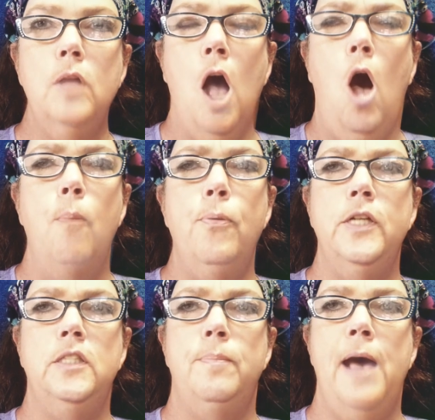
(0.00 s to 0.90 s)
all
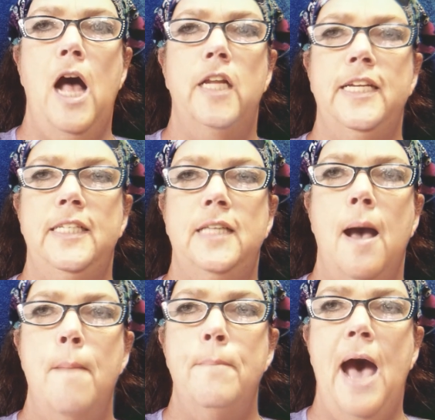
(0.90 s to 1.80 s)
principalities,
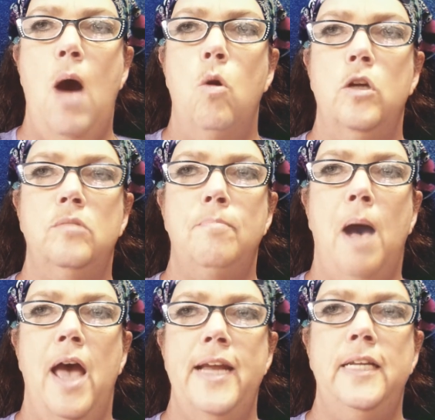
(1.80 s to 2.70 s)
powers,
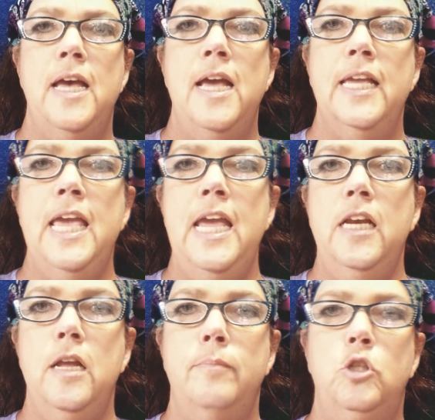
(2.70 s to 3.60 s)
might,
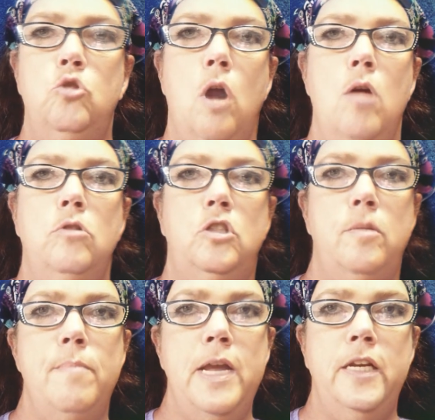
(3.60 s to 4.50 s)
kingdoms, thrones,
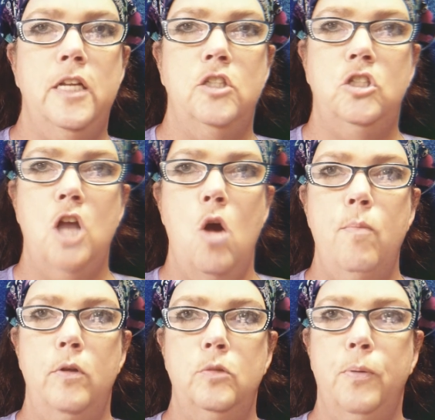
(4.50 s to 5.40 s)
dominions,
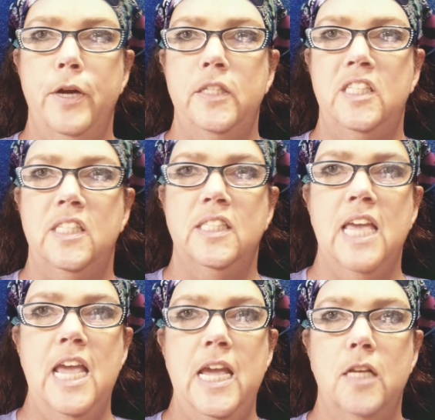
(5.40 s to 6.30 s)
nobles, princes,
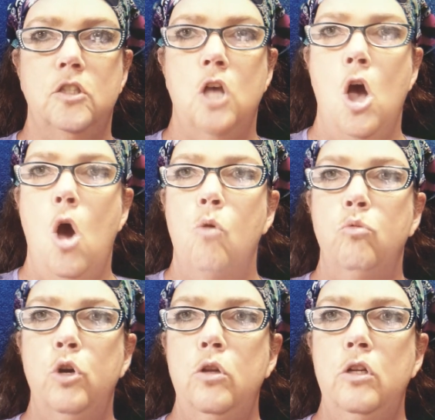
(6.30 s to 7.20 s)
kings,
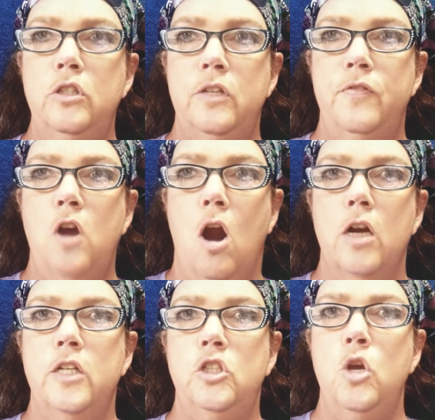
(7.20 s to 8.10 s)
rulers of
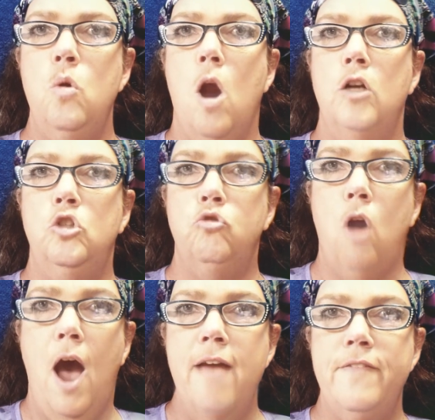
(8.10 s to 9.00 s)
darkness who are
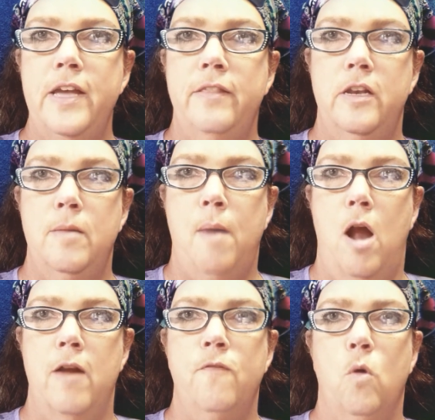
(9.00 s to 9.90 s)
driving the
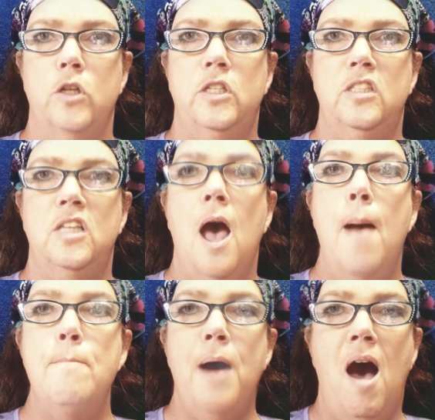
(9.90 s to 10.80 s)
demonic forces
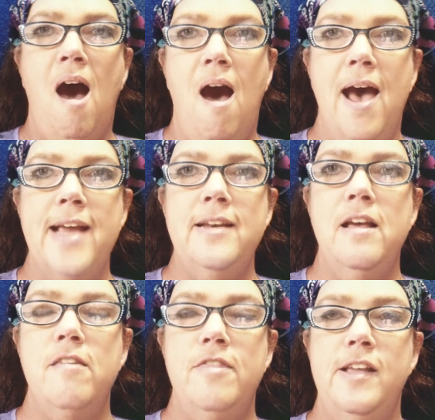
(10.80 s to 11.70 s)
behind
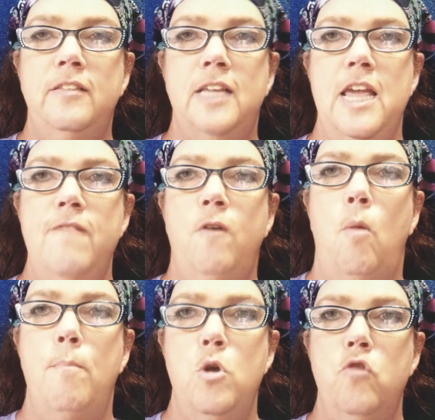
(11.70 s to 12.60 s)
this
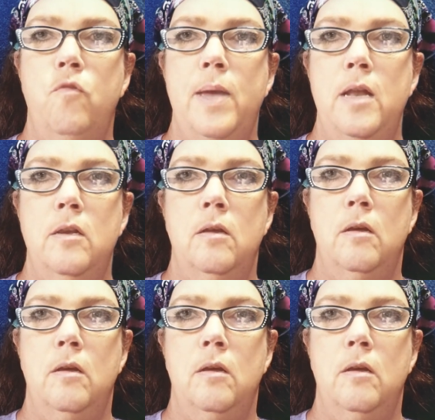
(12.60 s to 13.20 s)
evil movement,